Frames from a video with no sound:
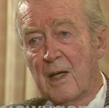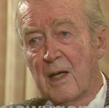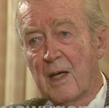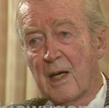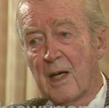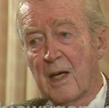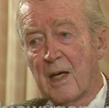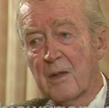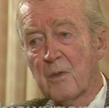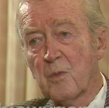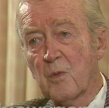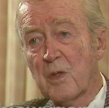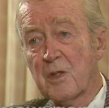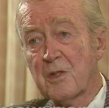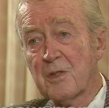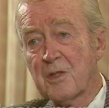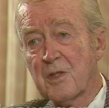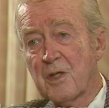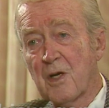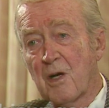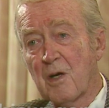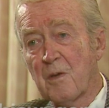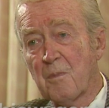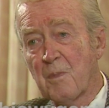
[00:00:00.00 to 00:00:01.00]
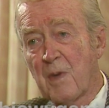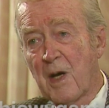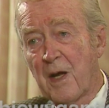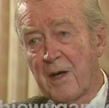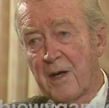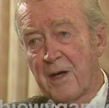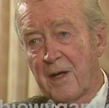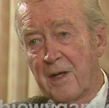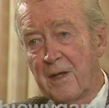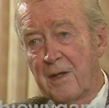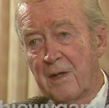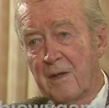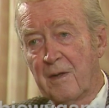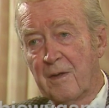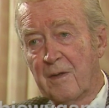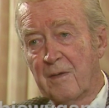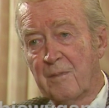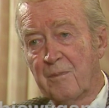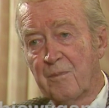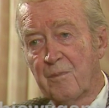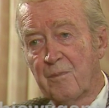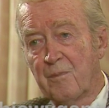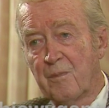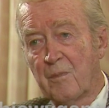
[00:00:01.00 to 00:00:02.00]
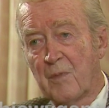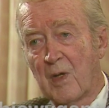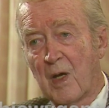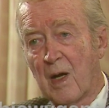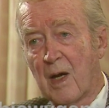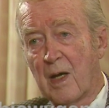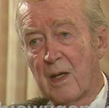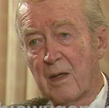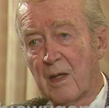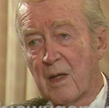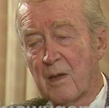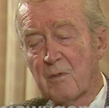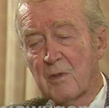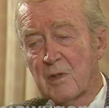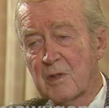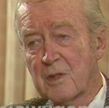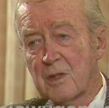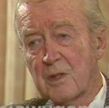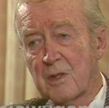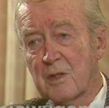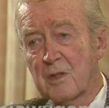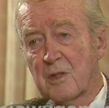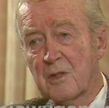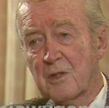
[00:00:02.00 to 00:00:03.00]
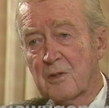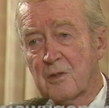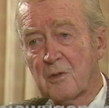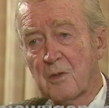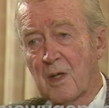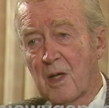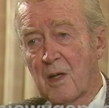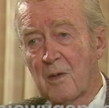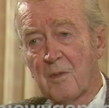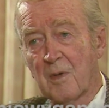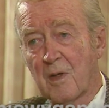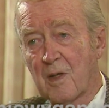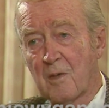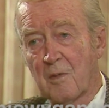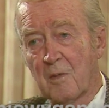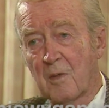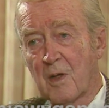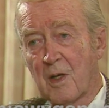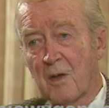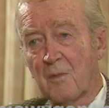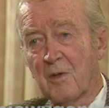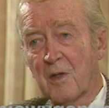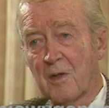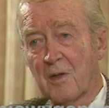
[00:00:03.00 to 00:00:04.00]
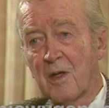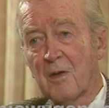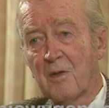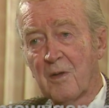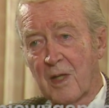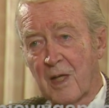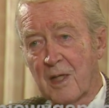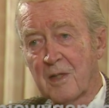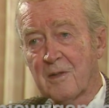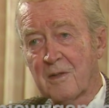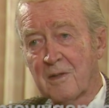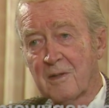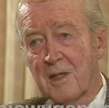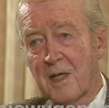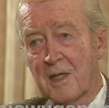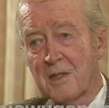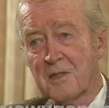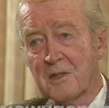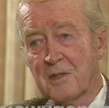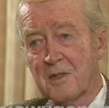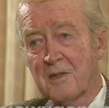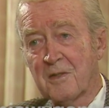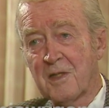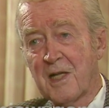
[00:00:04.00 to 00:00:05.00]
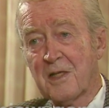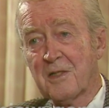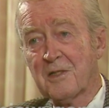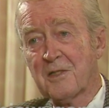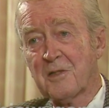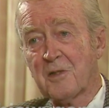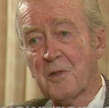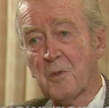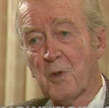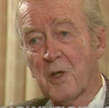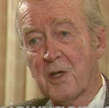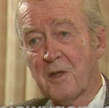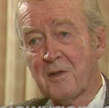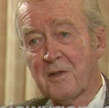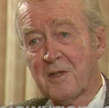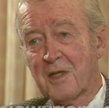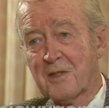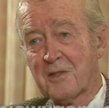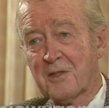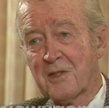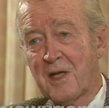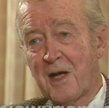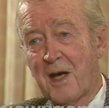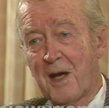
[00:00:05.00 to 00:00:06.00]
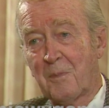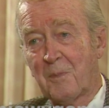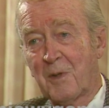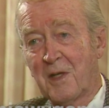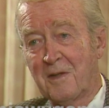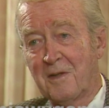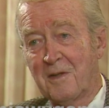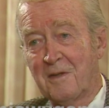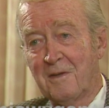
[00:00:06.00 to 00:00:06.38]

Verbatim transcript: And we start Monday. Now, I'd never seen this, I've never, that, that's, that's the way things happen.